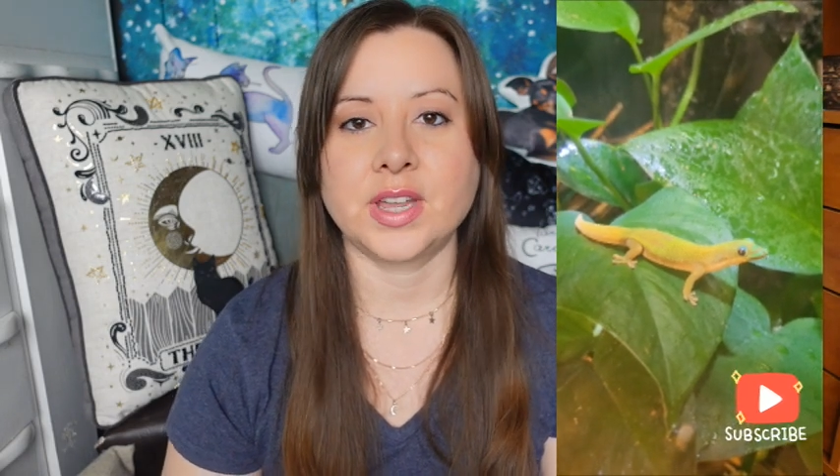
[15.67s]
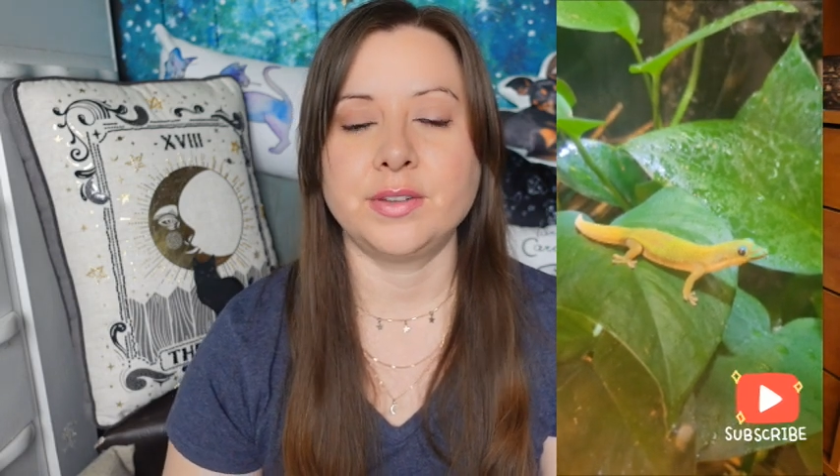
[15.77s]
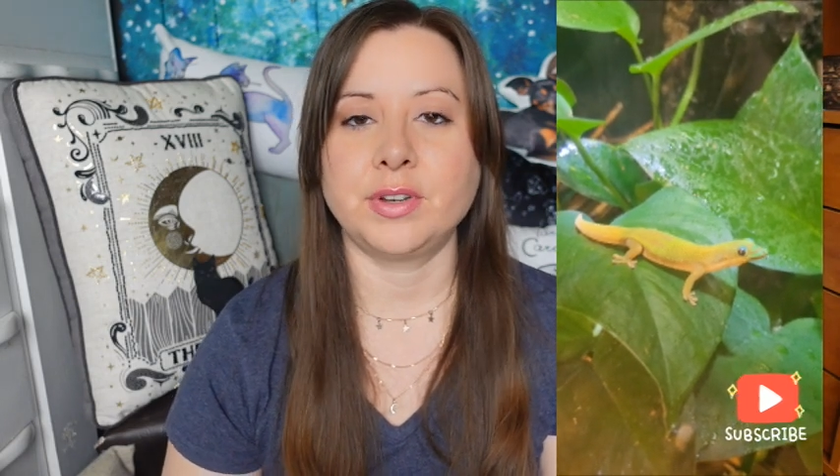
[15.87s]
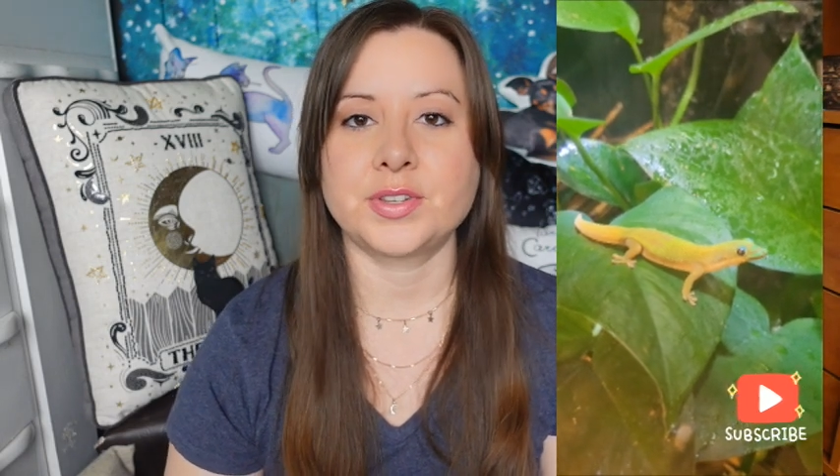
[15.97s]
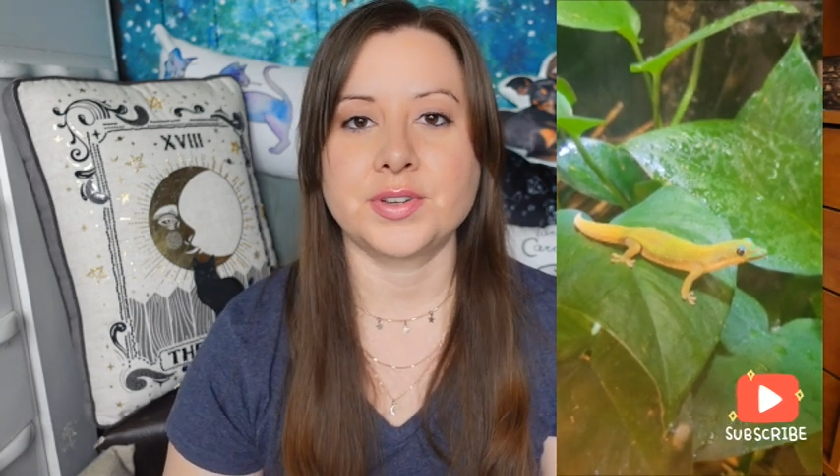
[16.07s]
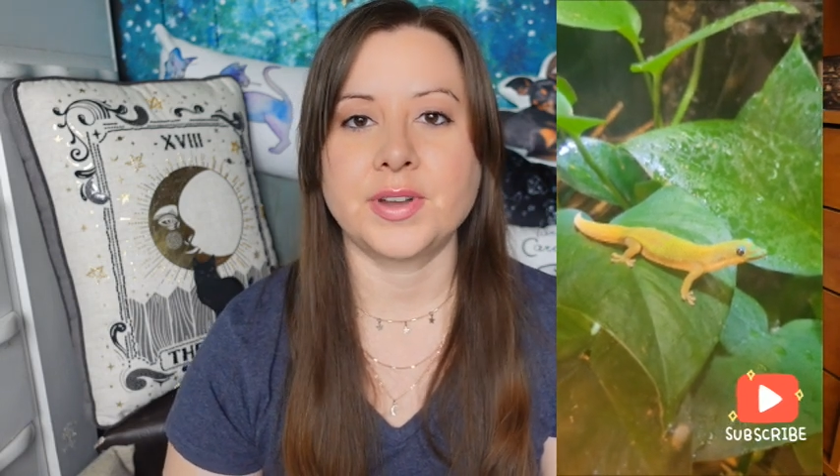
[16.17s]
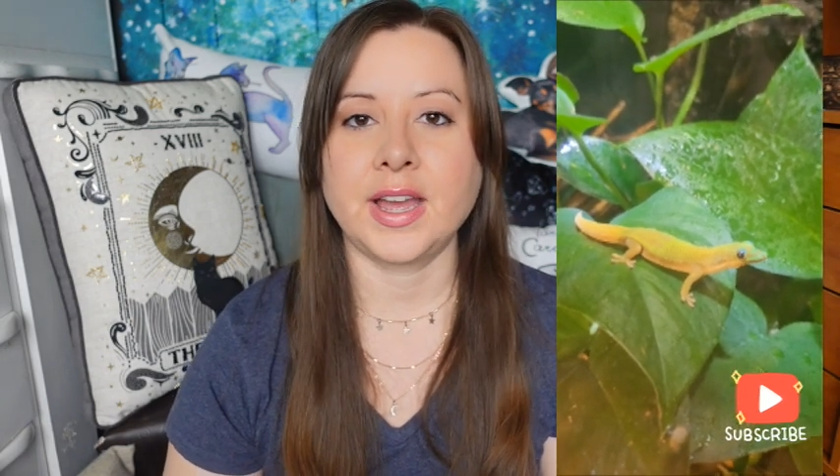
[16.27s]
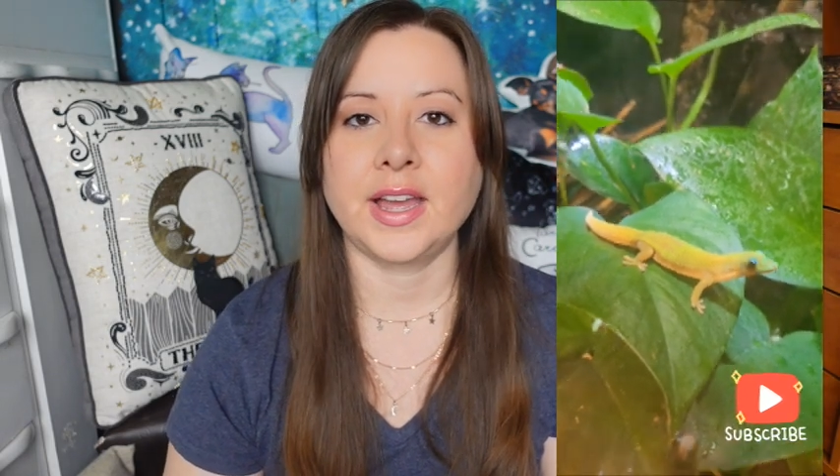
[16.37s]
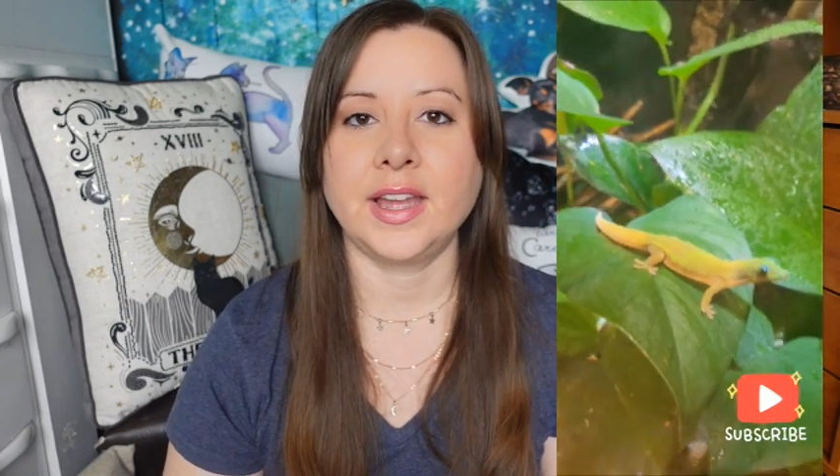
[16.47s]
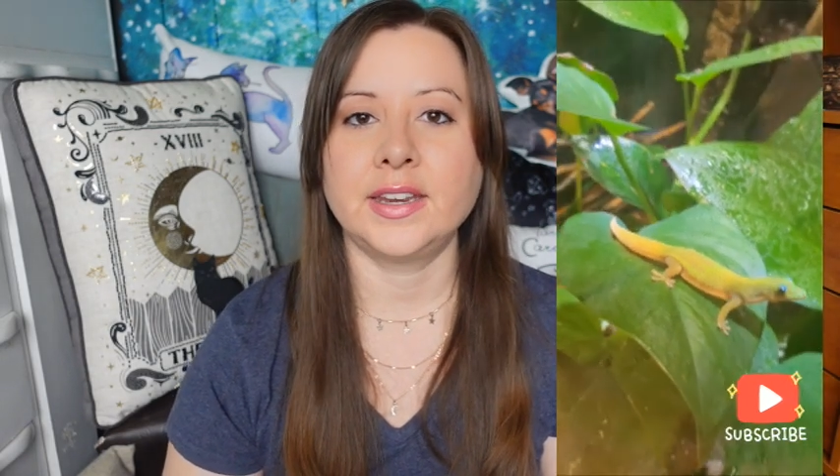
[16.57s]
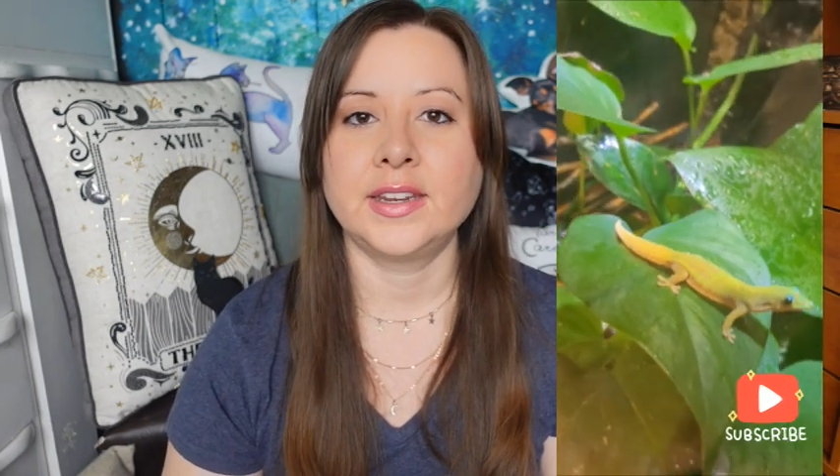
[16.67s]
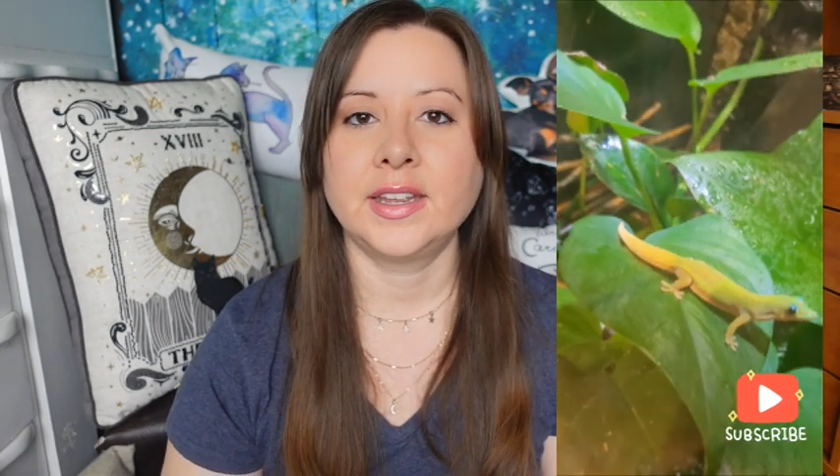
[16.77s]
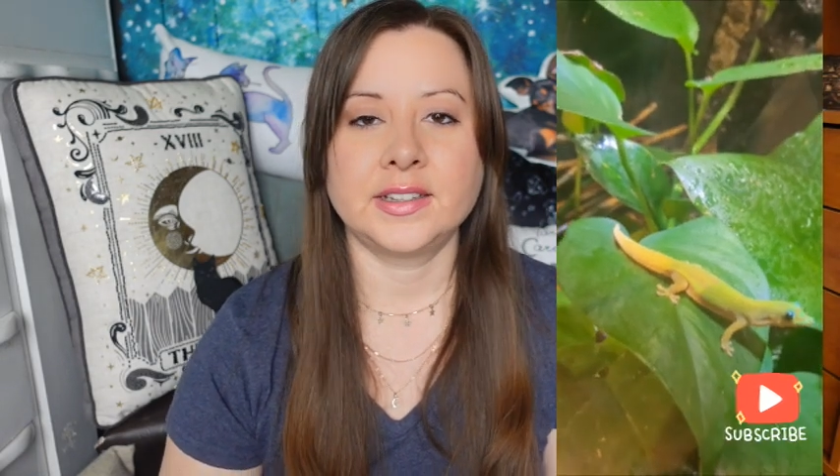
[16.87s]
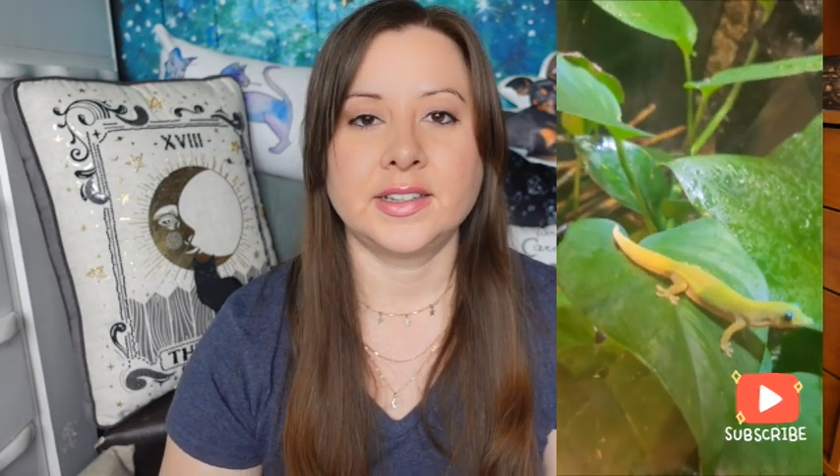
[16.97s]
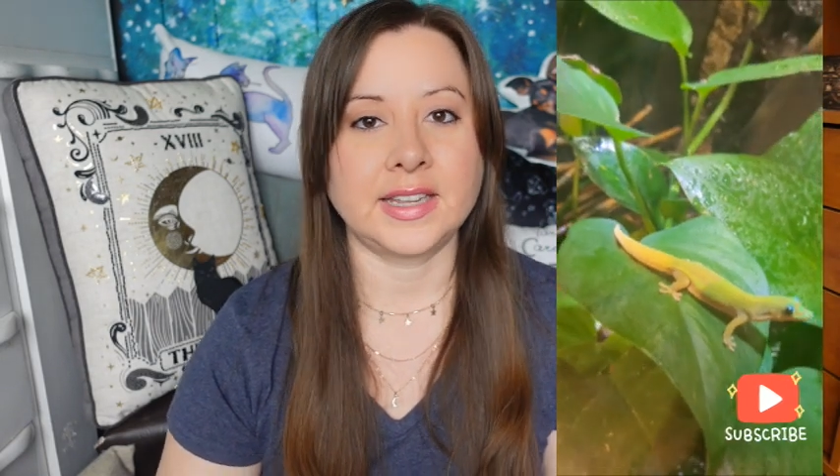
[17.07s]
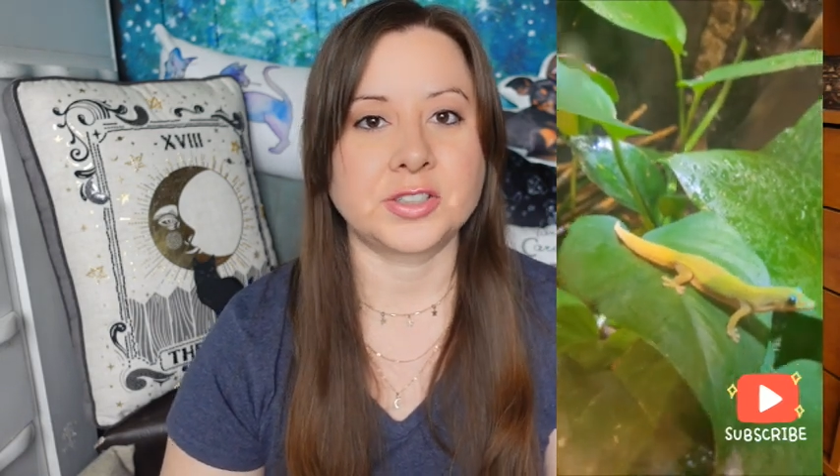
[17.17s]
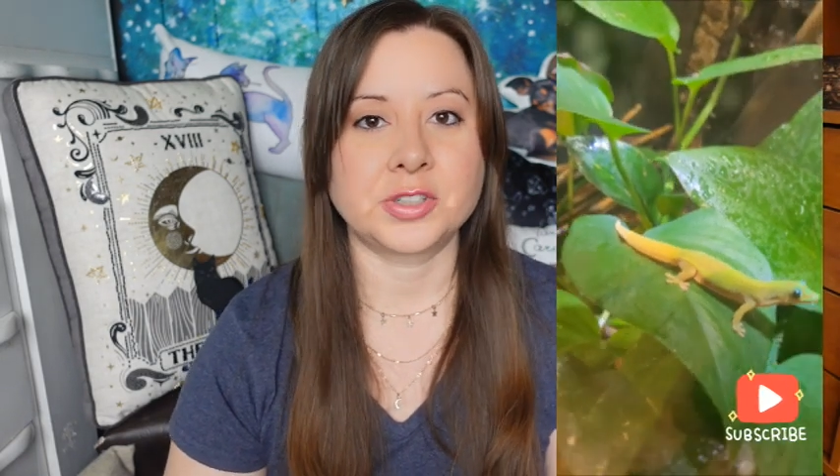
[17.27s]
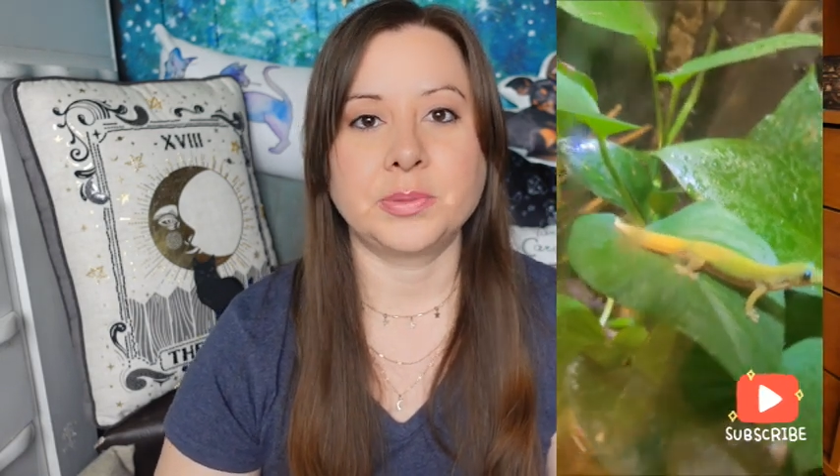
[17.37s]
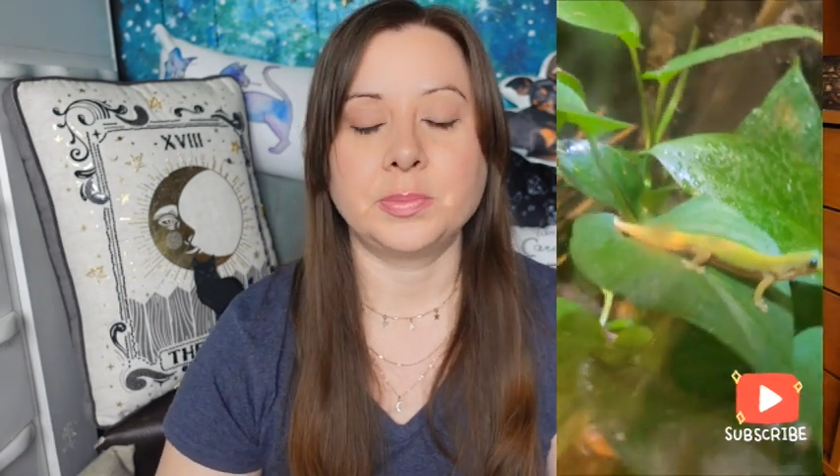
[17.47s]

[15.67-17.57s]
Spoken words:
I've also had electric